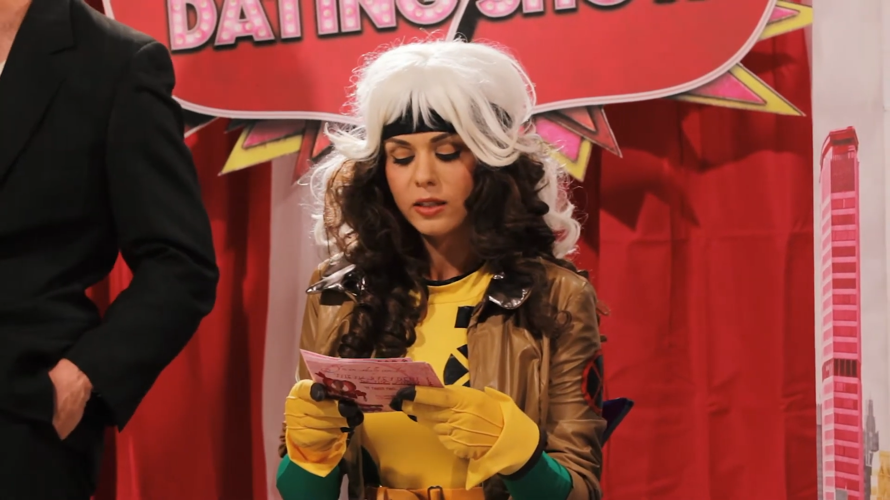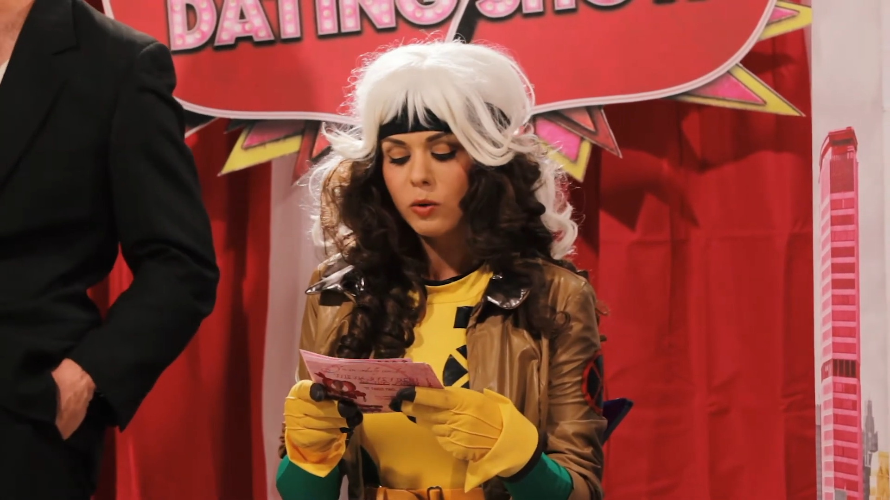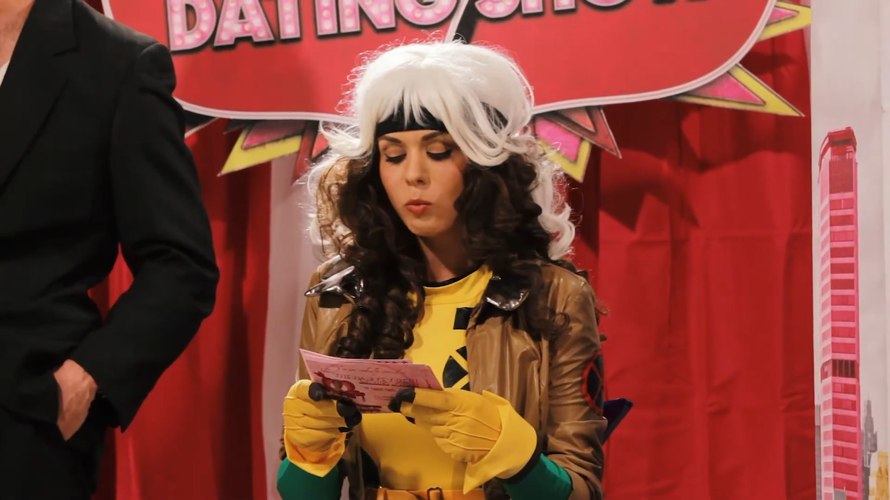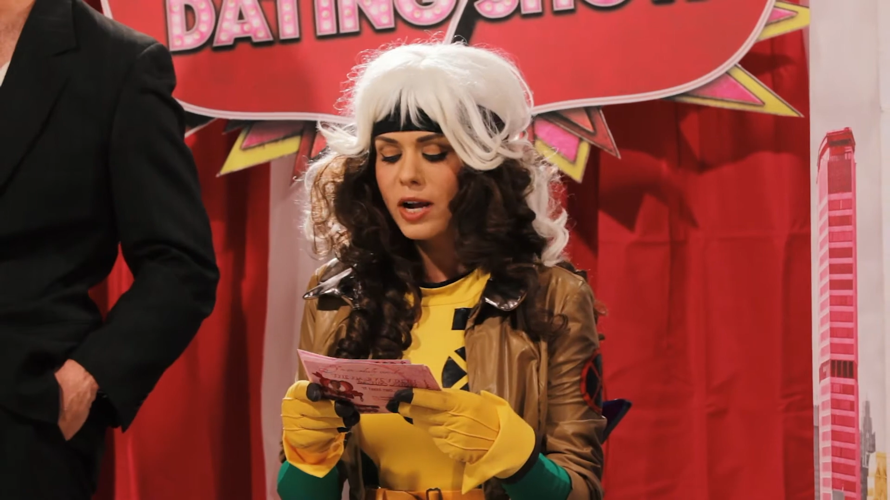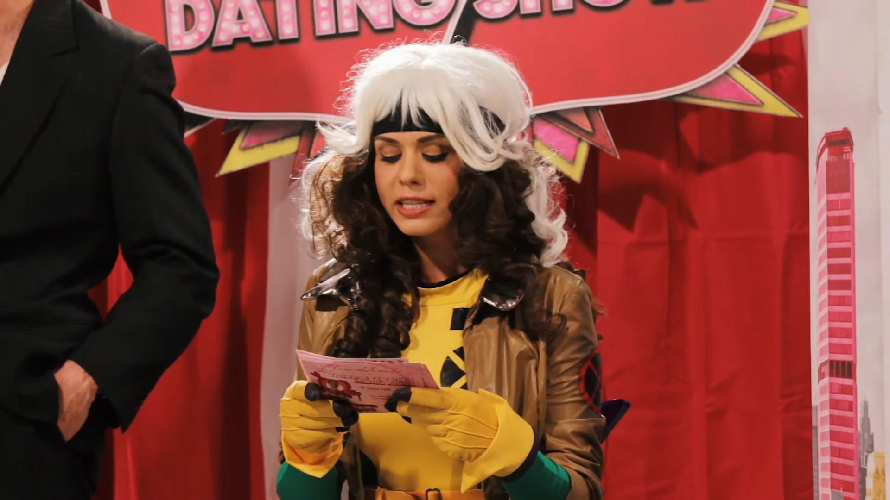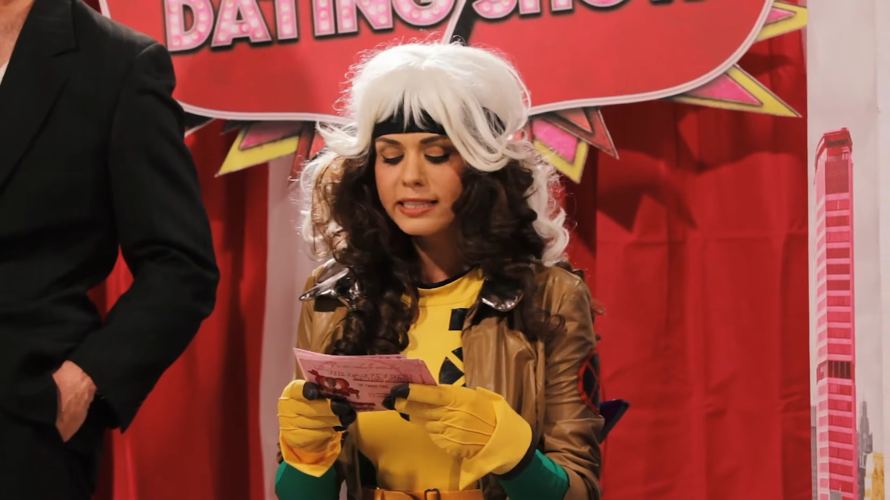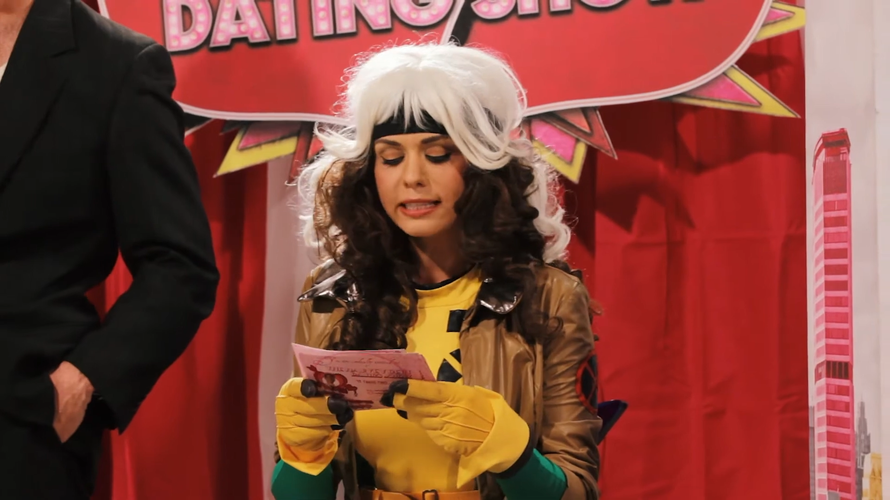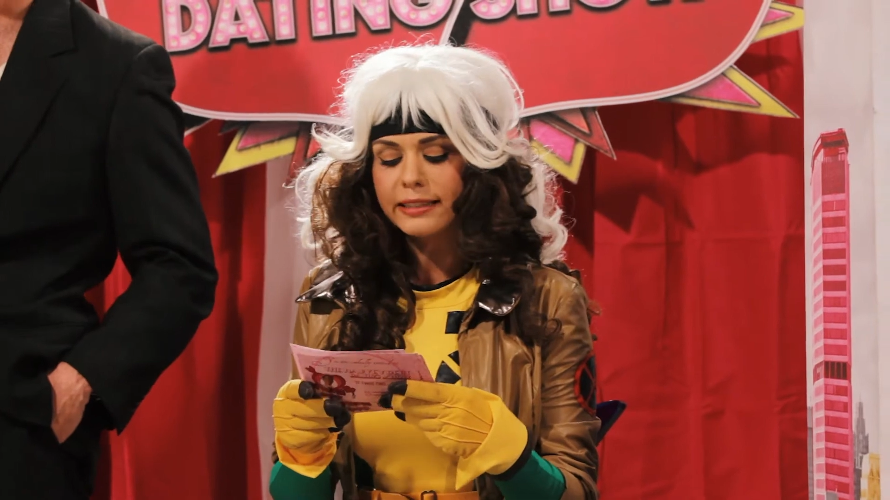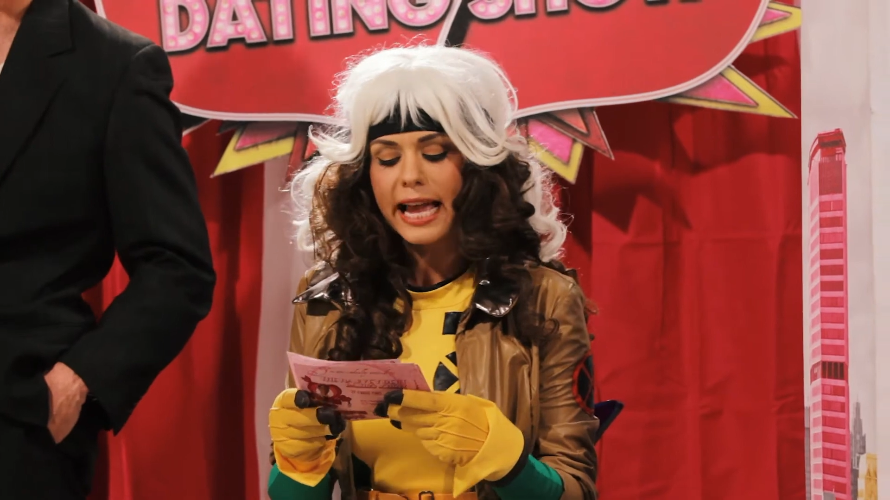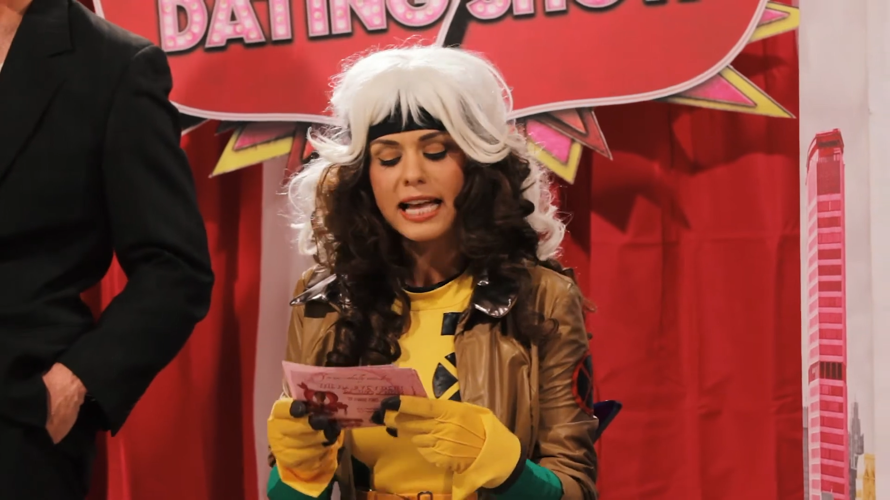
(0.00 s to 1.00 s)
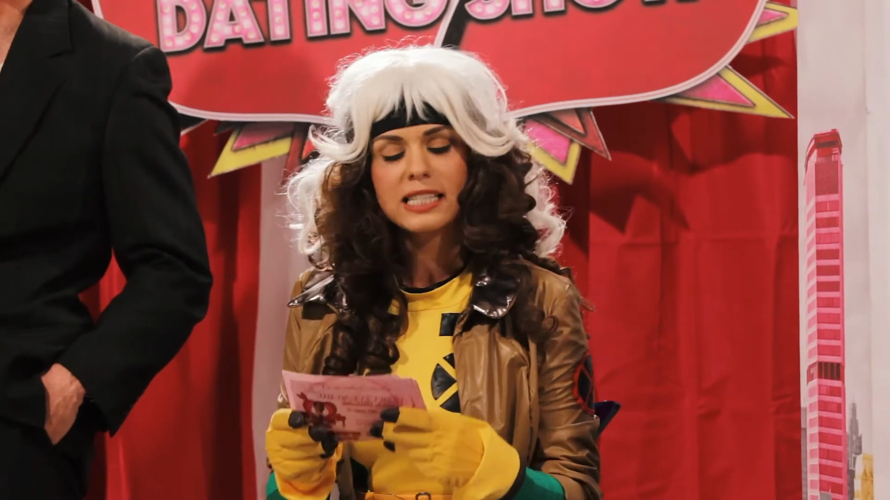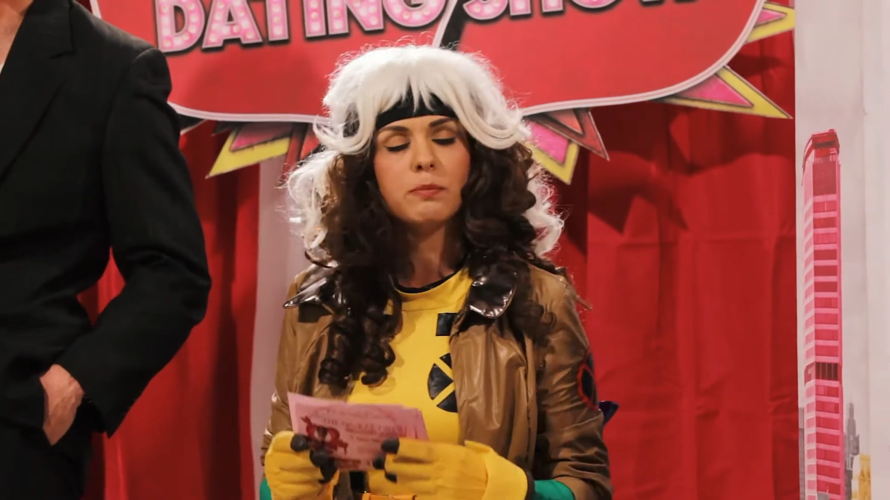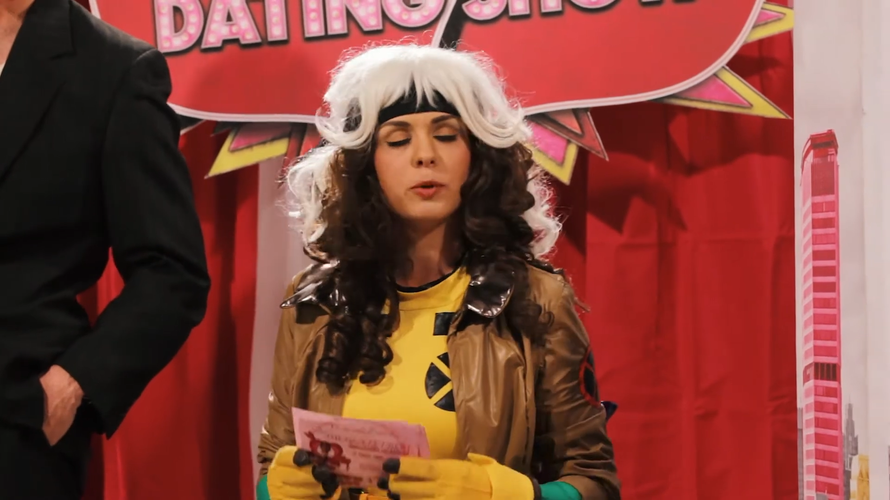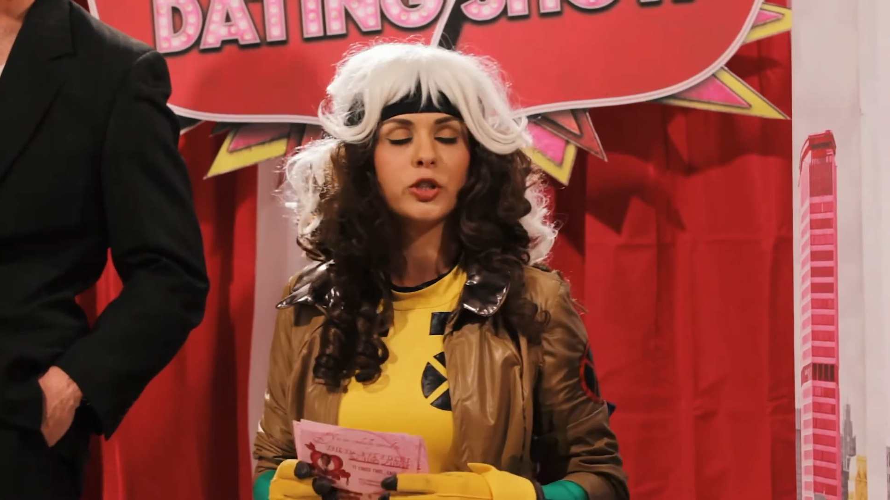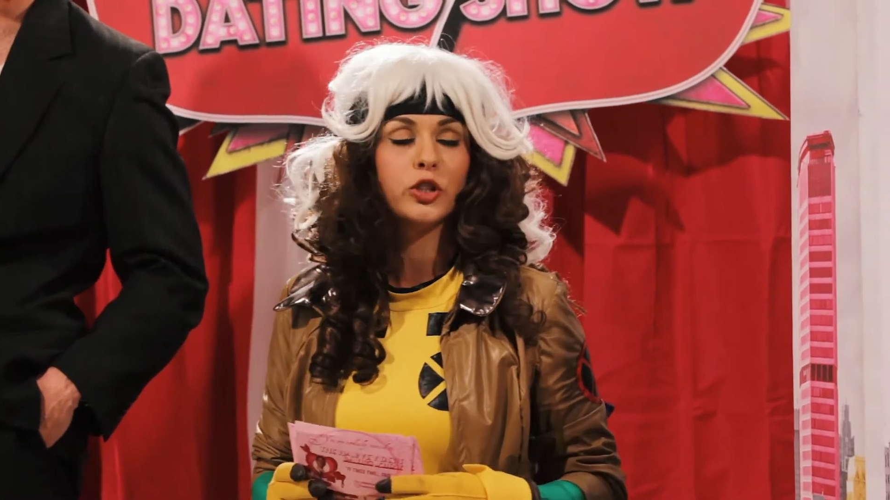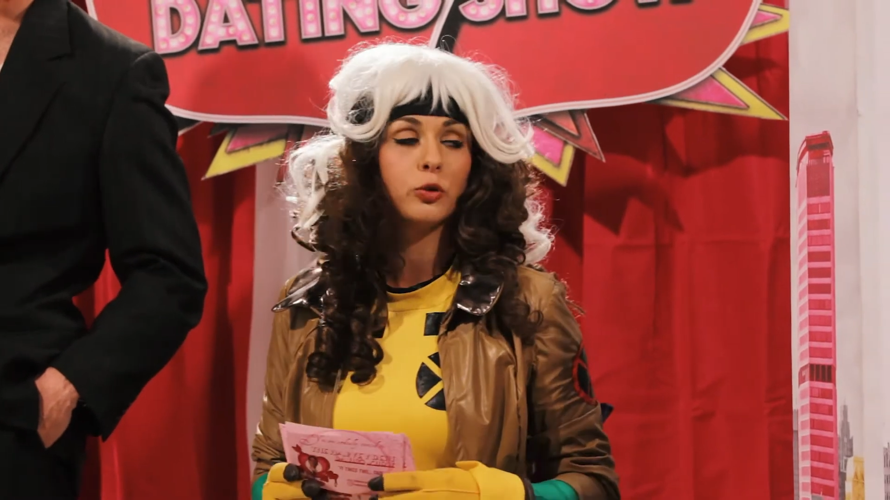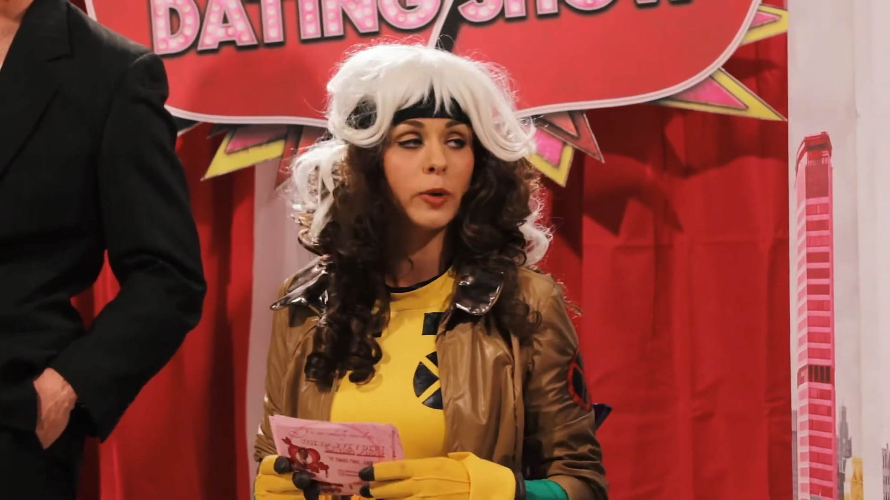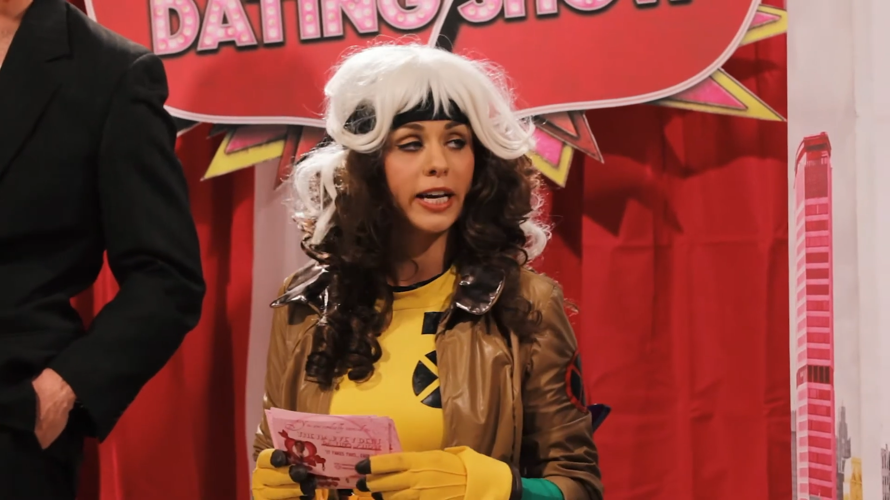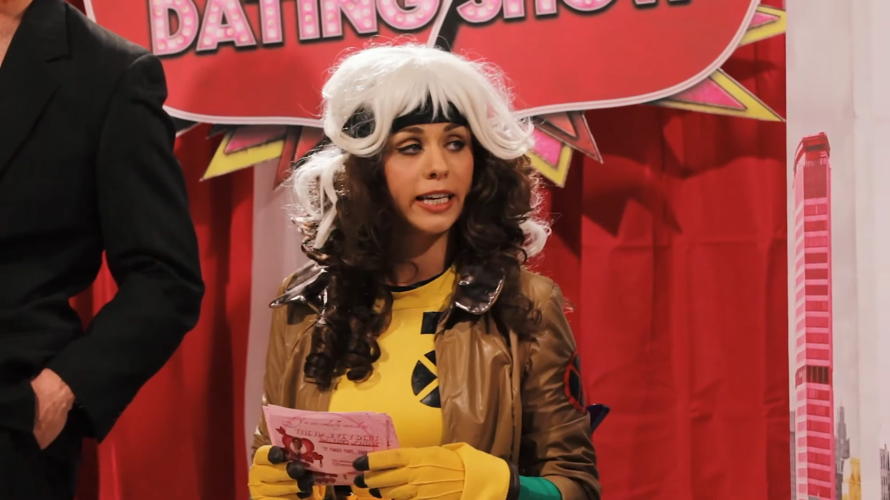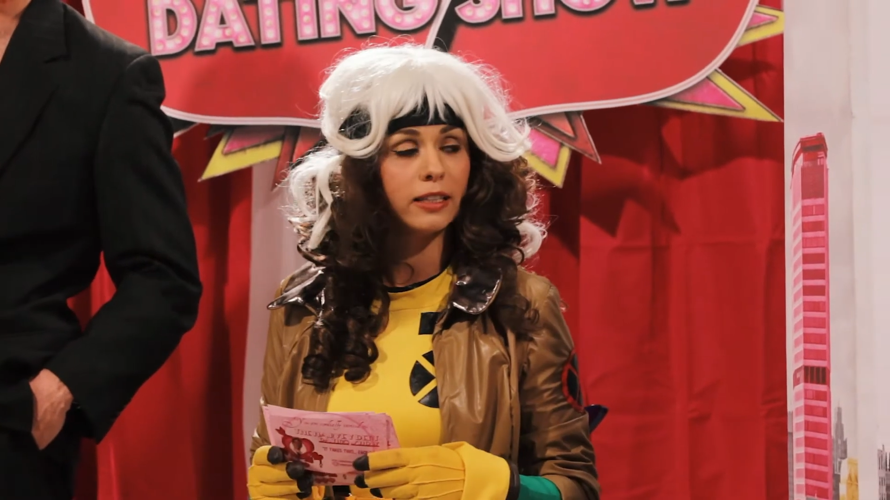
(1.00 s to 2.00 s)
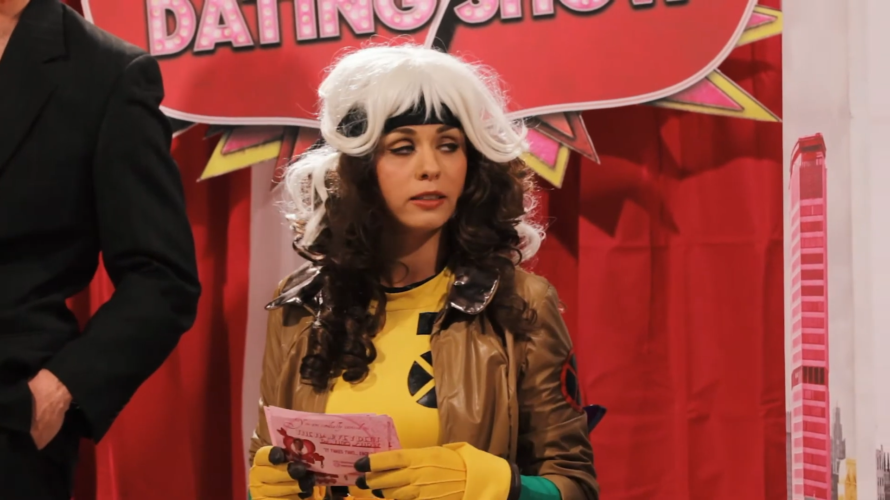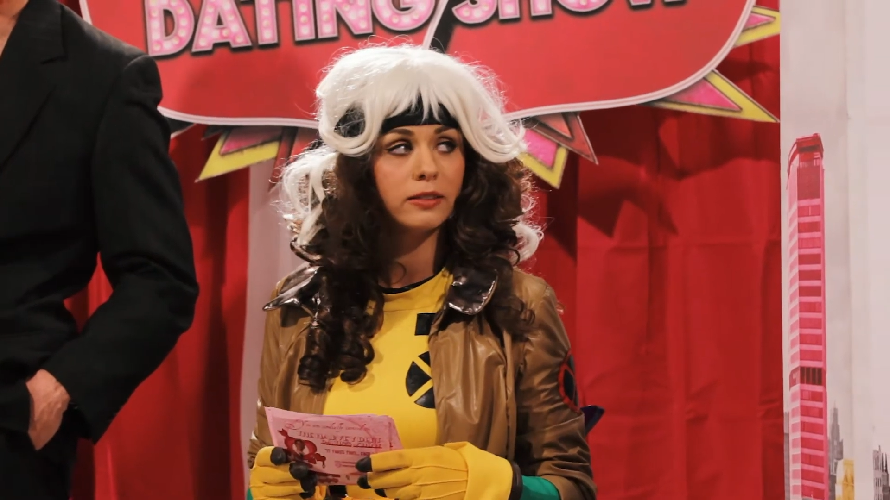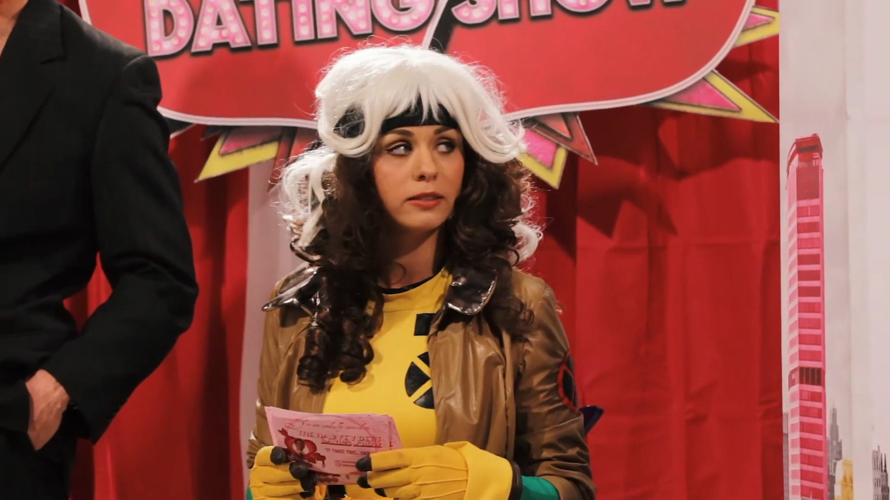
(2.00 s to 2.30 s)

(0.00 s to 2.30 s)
What is the last book you read?